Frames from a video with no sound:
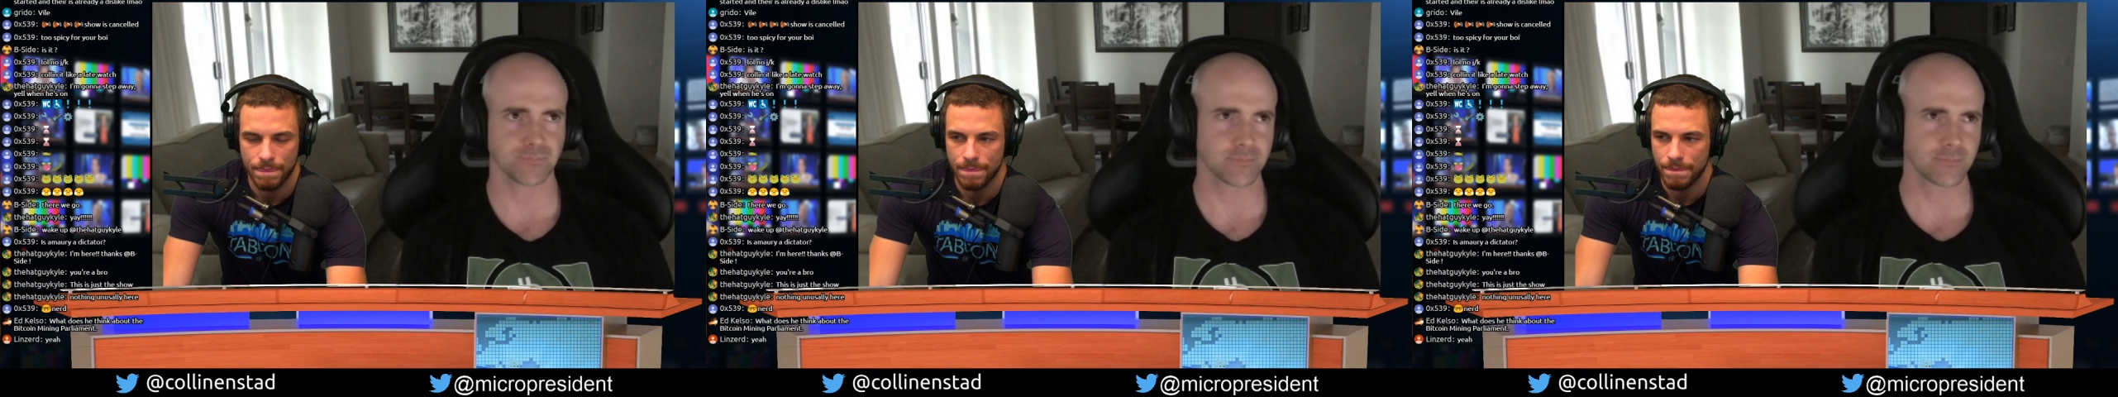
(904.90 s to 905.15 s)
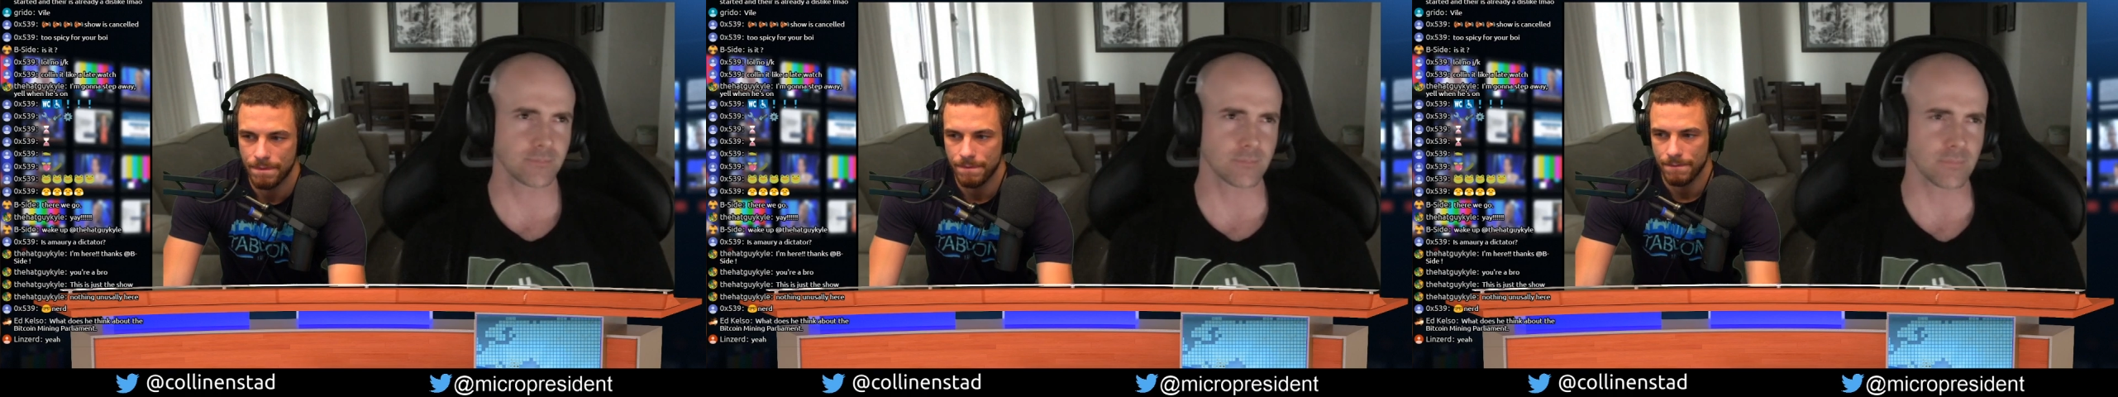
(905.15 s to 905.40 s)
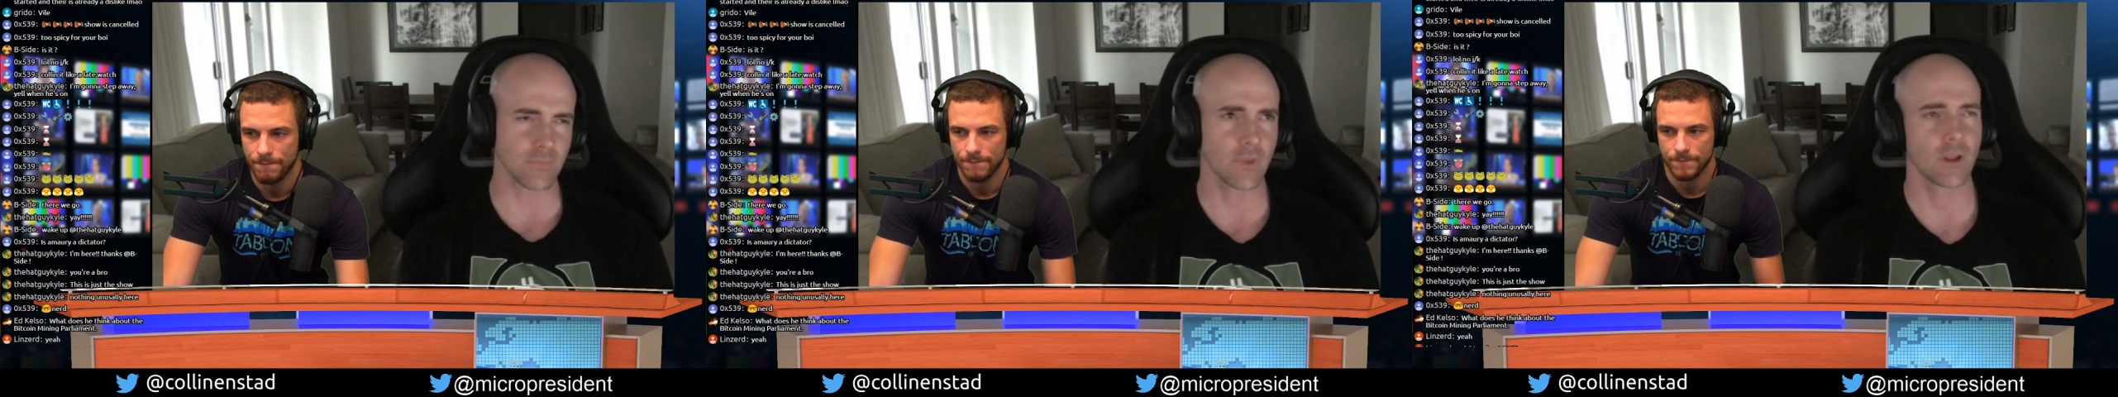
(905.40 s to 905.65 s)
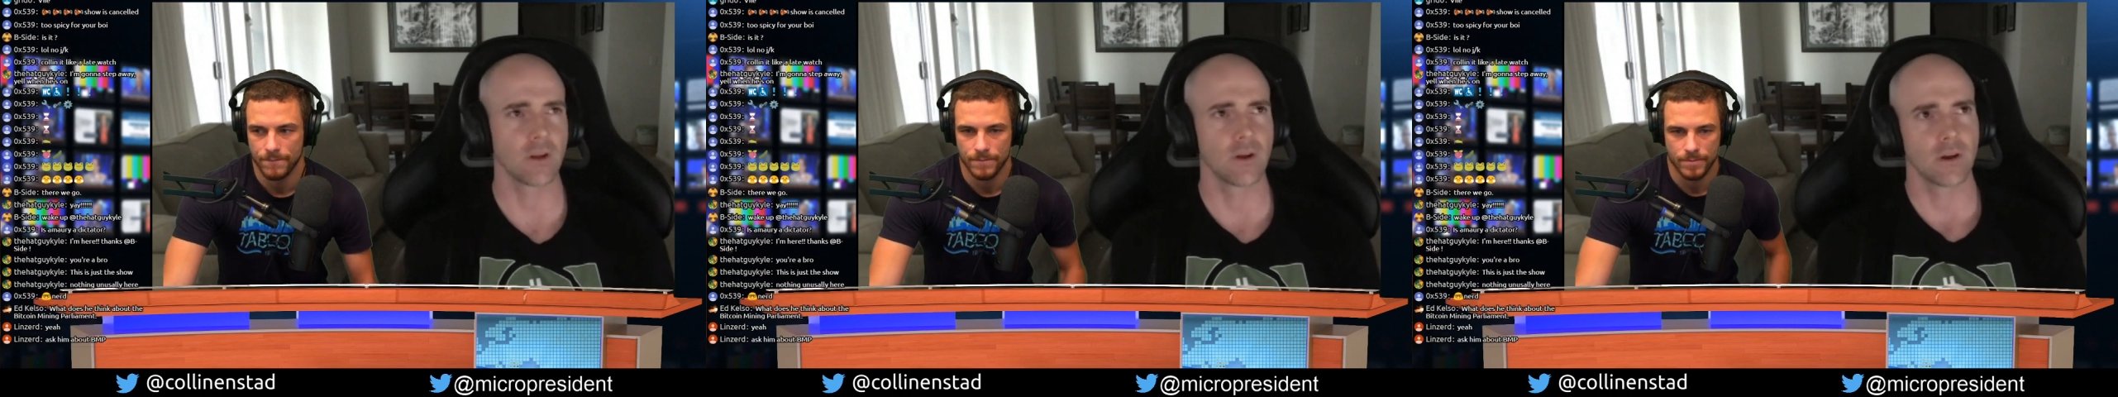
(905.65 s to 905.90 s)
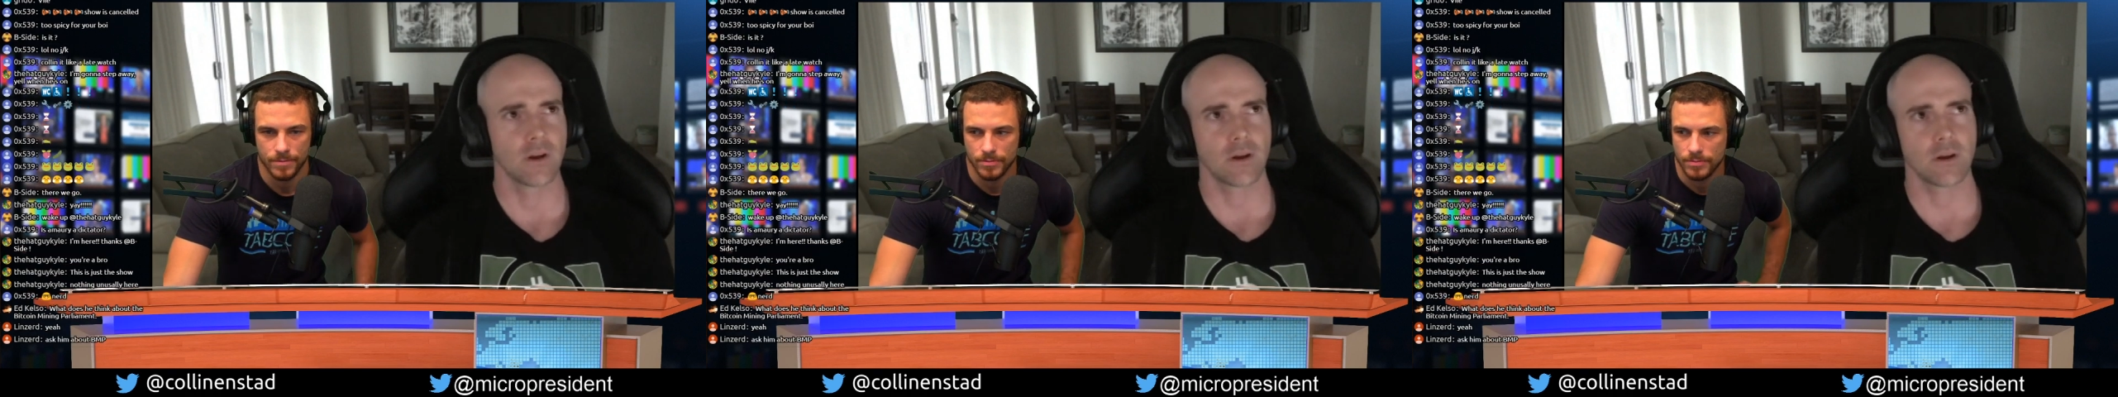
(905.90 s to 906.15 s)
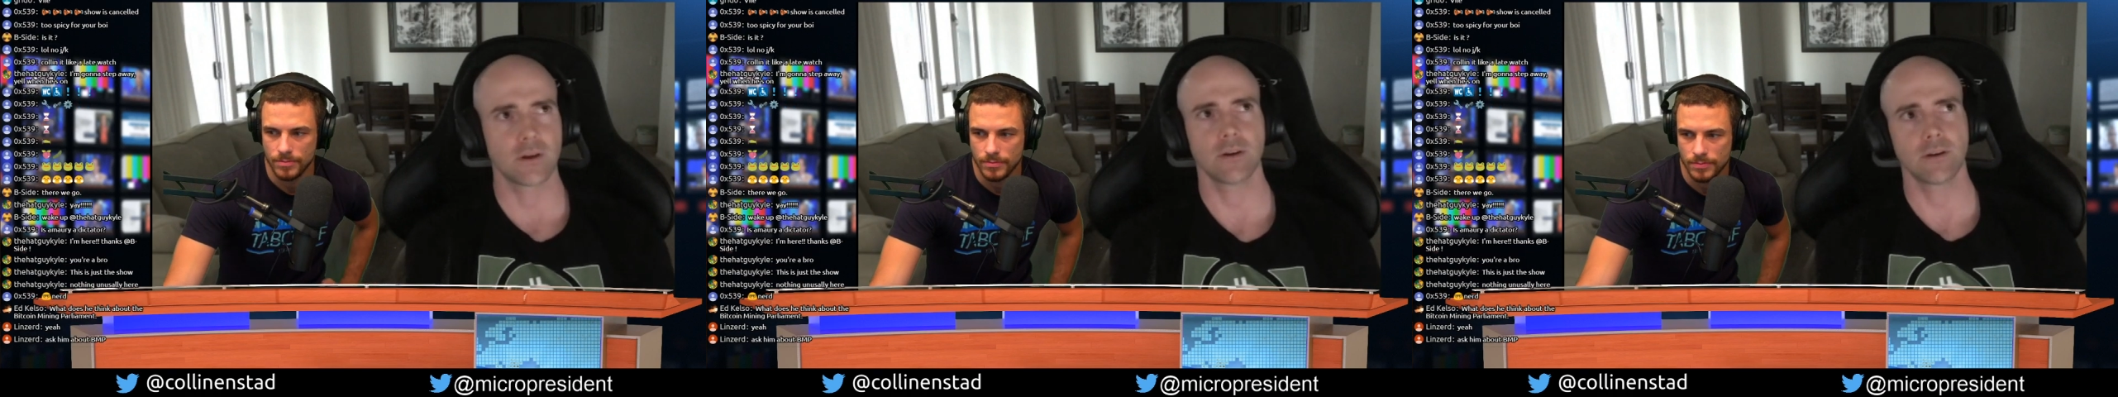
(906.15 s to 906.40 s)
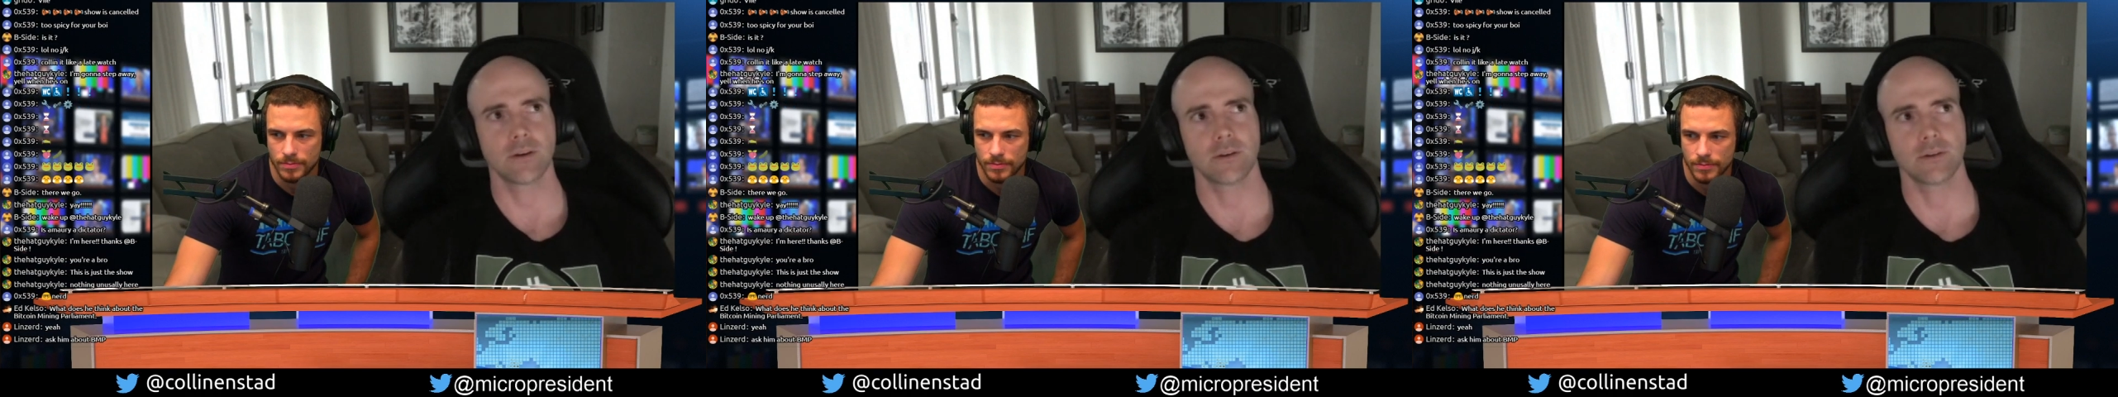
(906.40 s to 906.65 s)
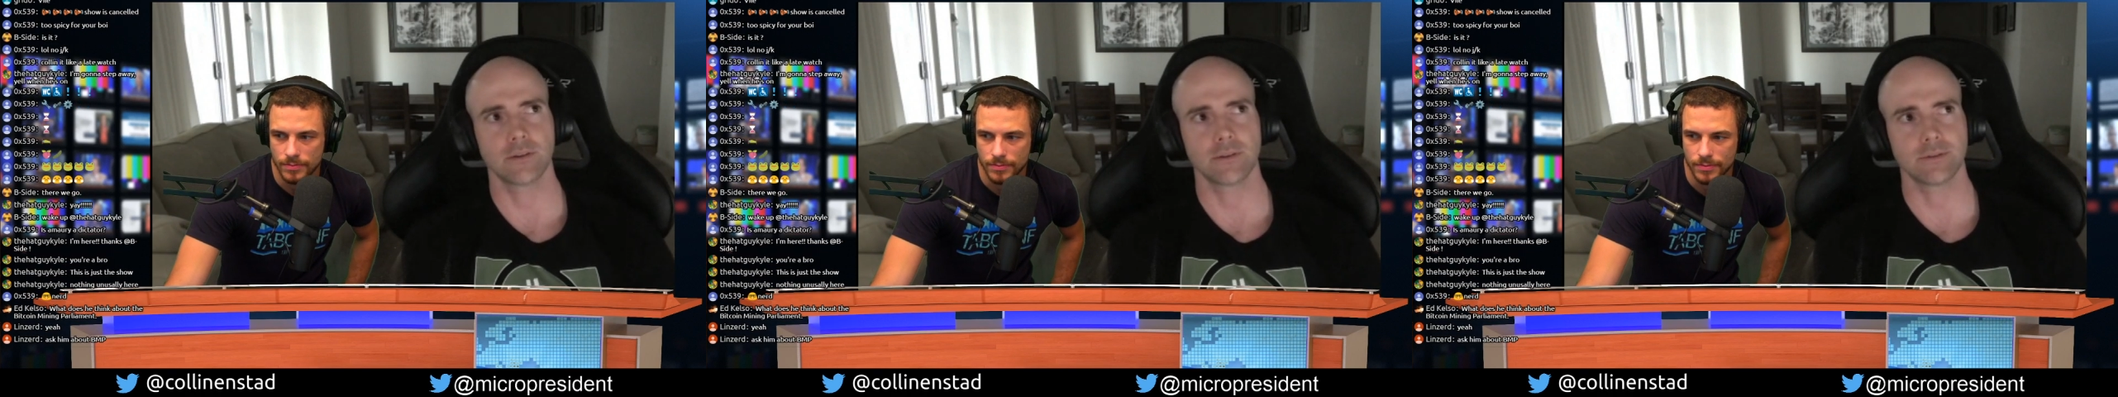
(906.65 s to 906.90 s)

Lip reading: [no speech]